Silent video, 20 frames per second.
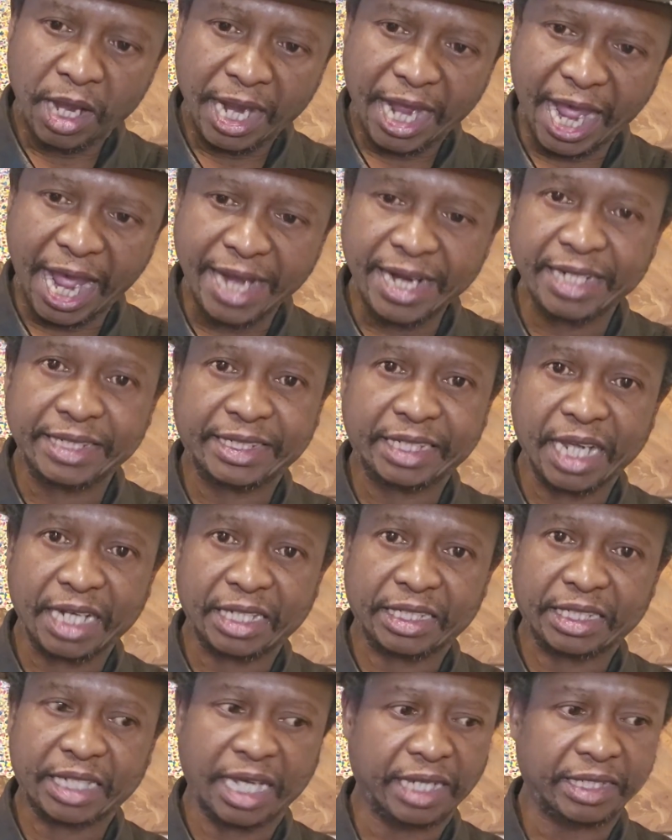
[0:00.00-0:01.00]
energy
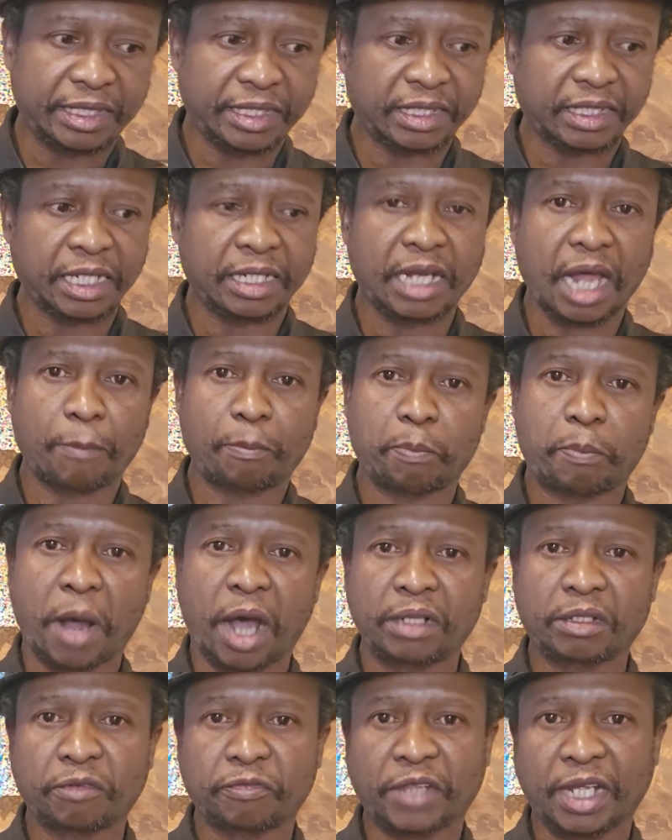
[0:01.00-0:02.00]
exchanges, and
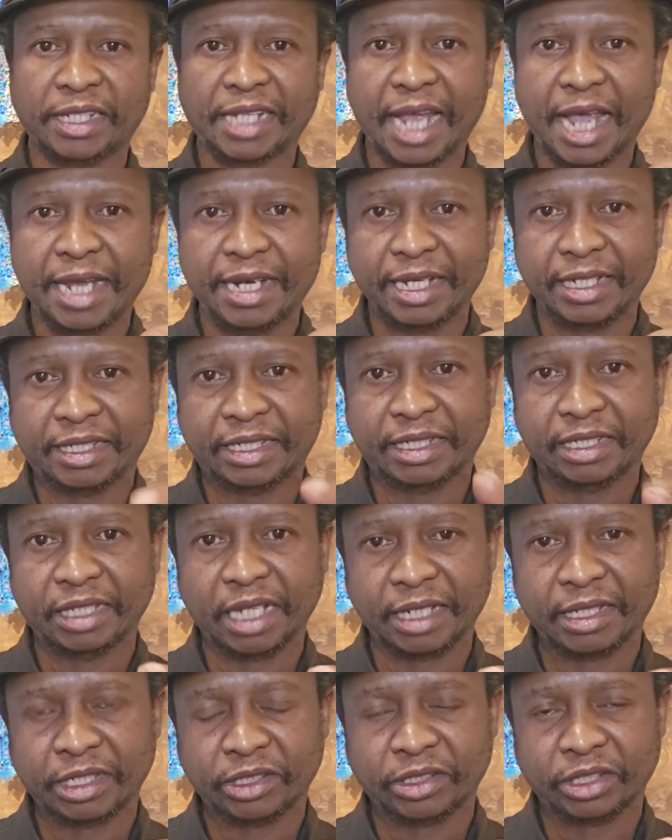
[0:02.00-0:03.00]
part of that energy
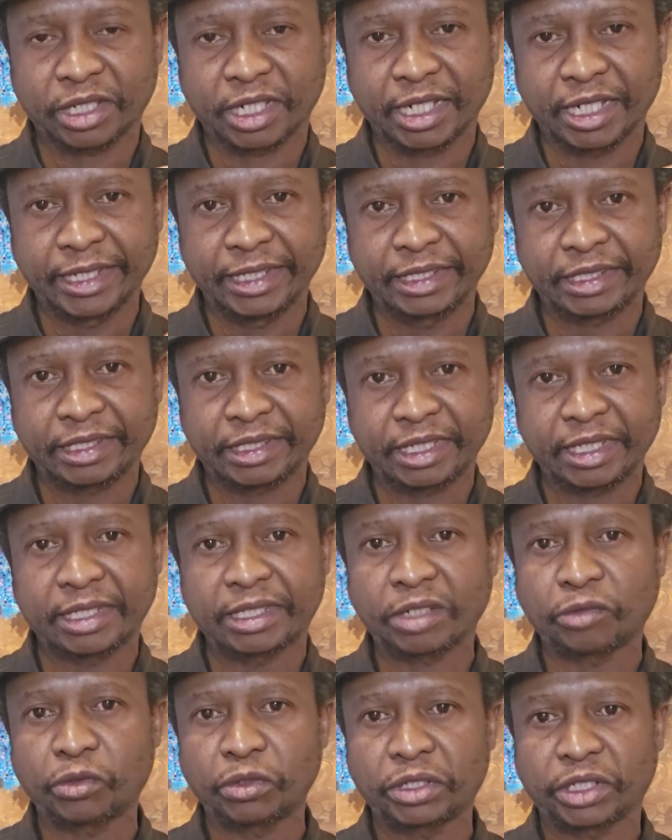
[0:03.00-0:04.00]
that is released
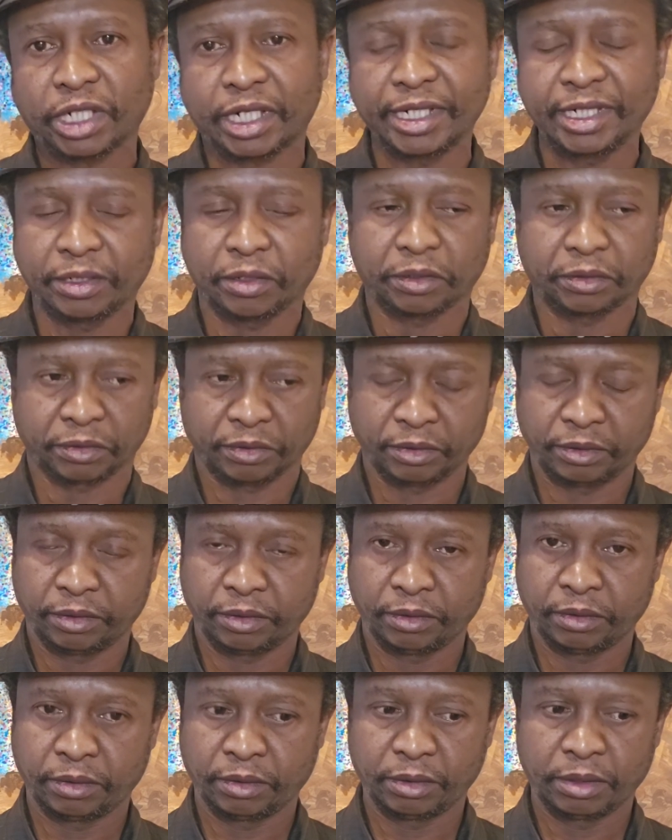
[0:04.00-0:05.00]
is a neutrino.
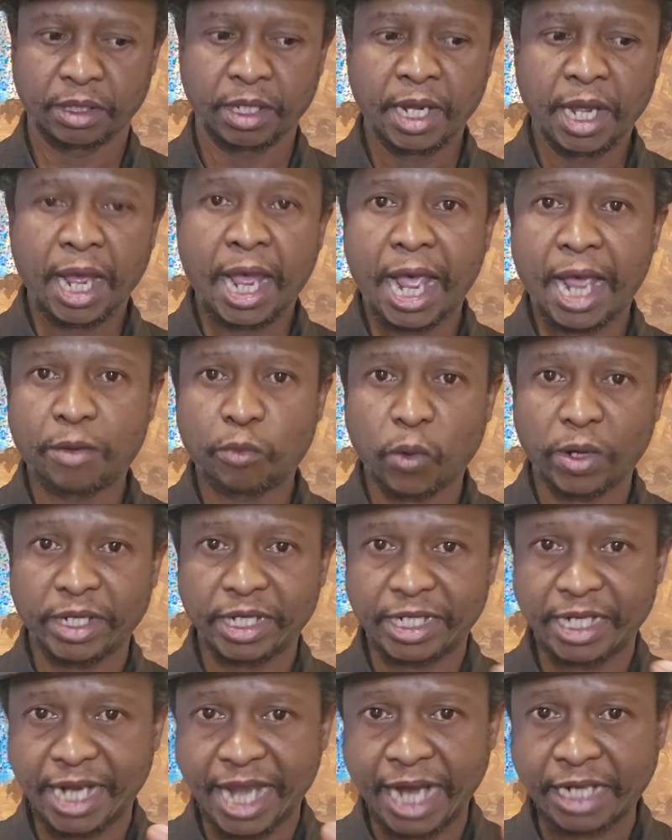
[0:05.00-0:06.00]
And when
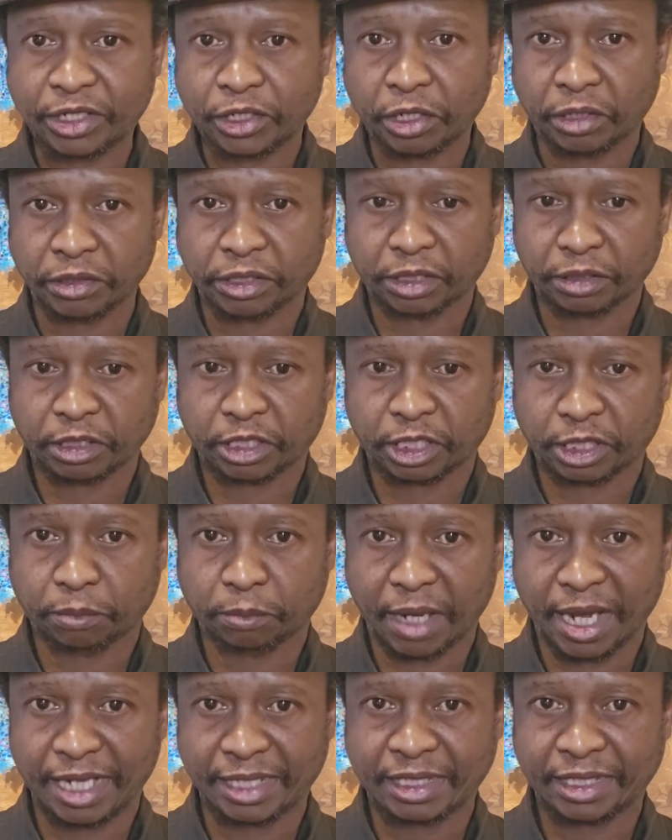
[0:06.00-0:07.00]
electrons
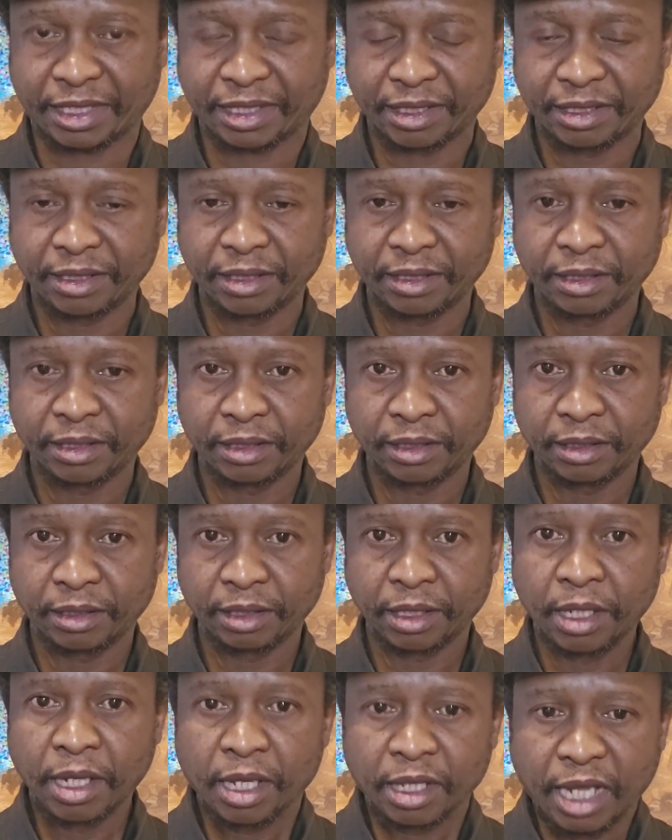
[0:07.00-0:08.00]
smash,
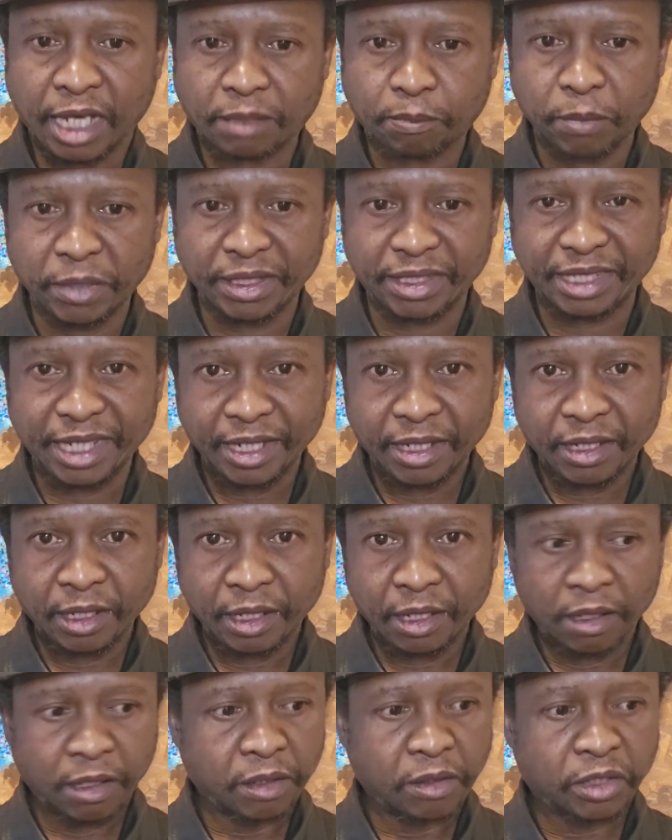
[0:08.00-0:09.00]
that means
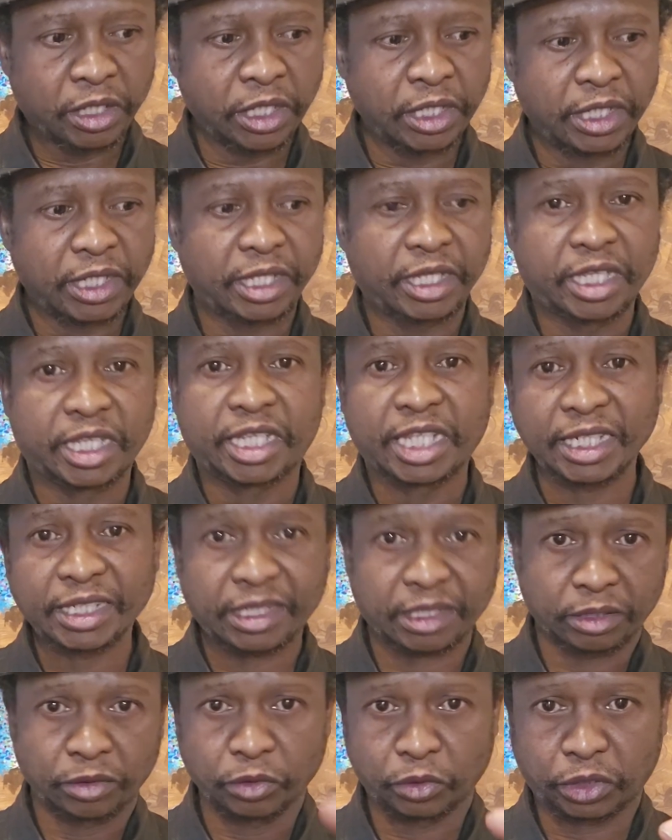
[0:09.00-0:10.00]

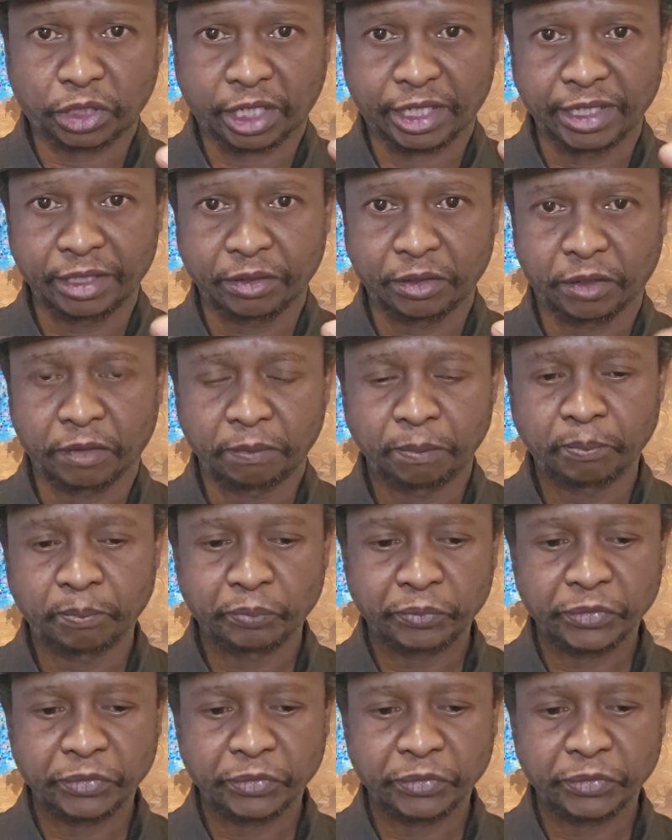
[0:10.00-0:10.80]
this neutrino